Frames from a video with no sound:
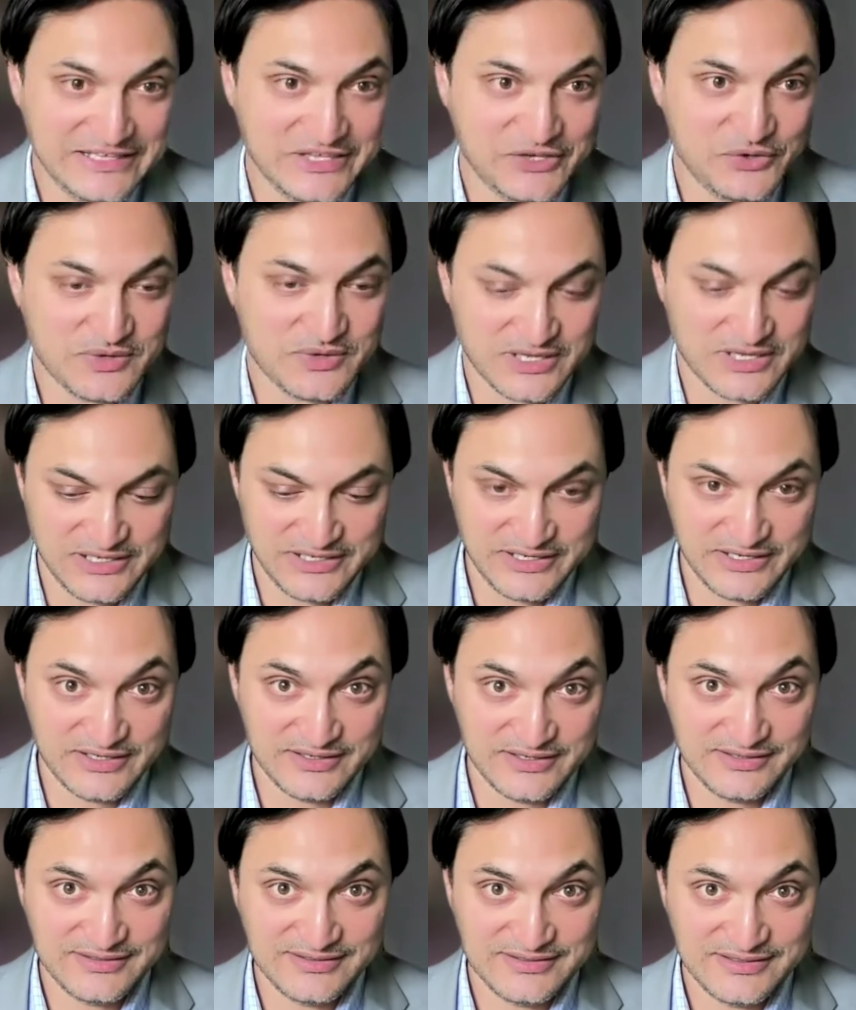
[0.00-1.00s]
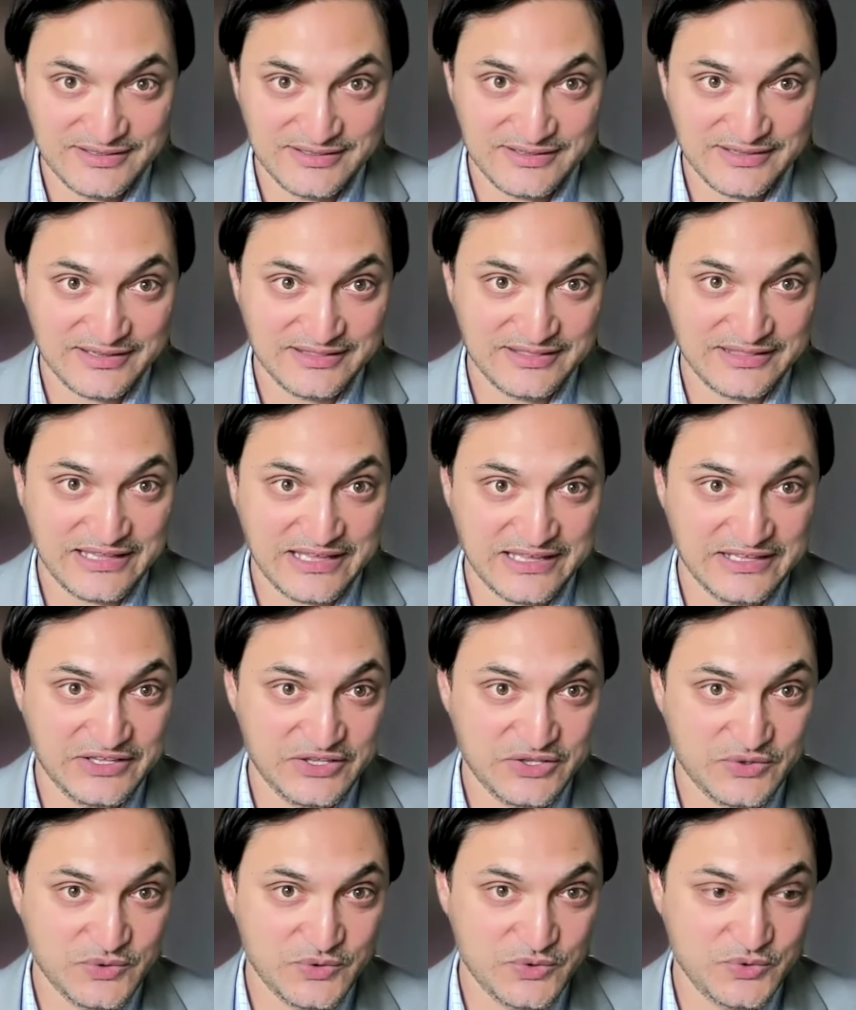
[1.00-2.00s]
Thank you, Kalyan, and
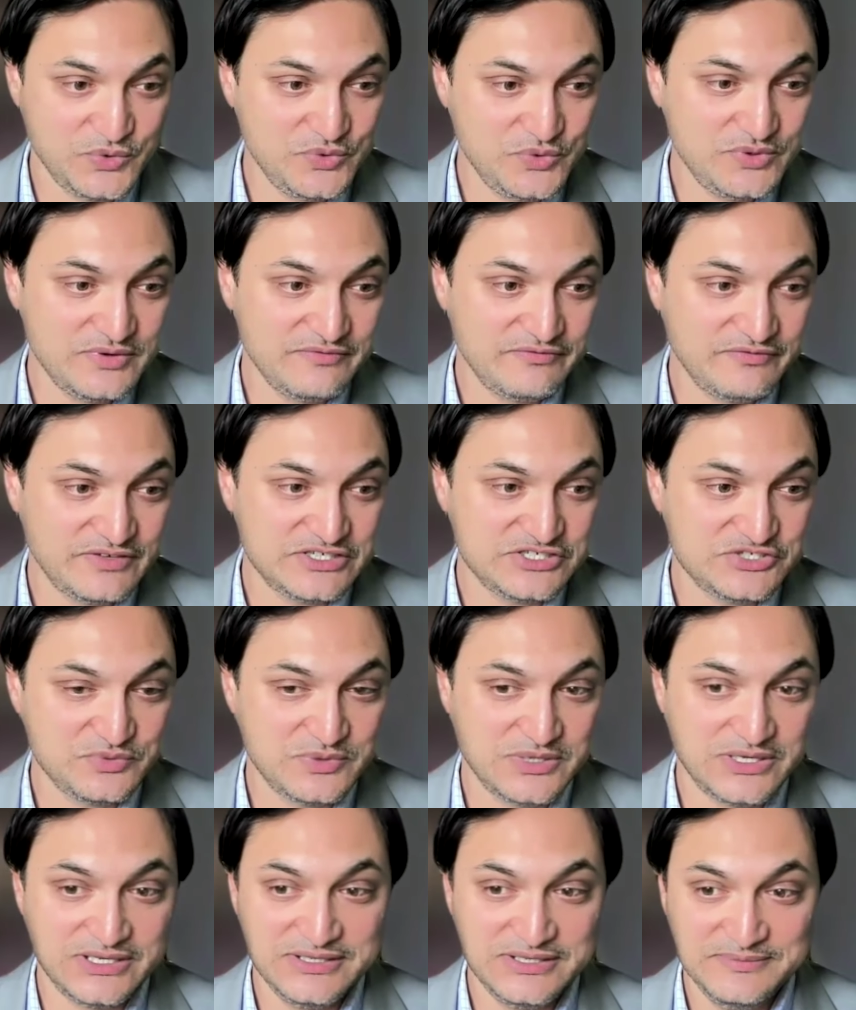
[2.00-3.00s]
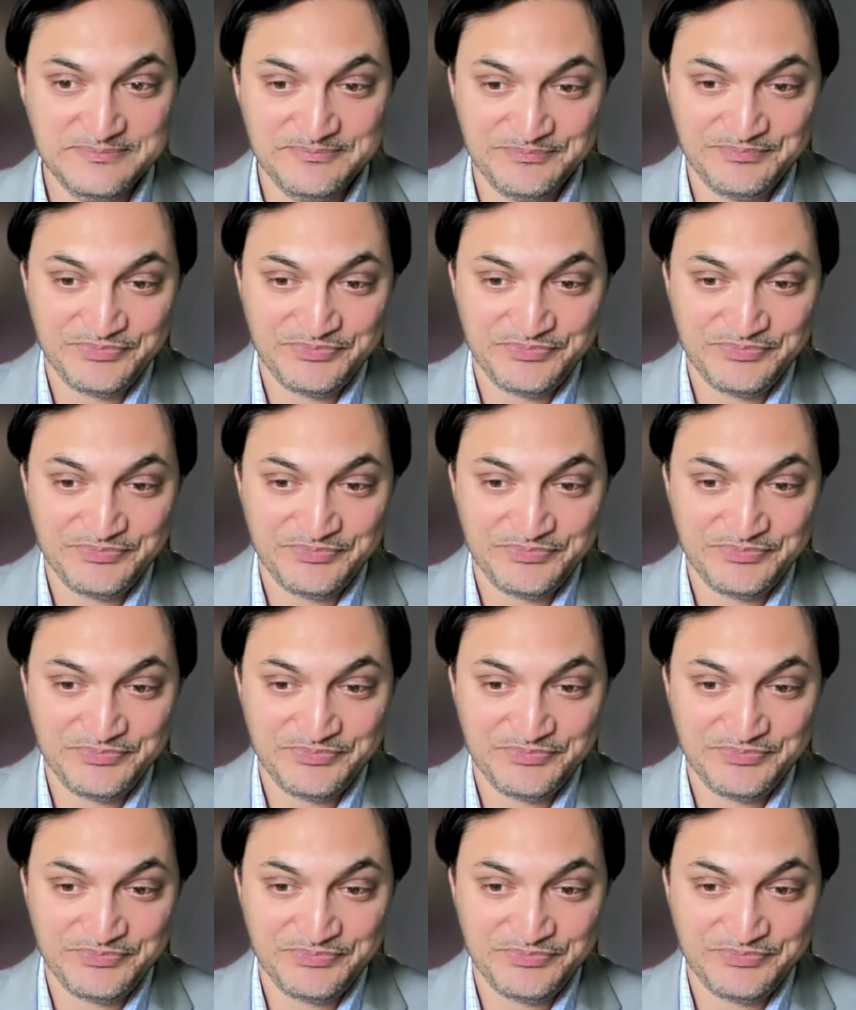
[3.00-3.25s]
thank you, Vishwa.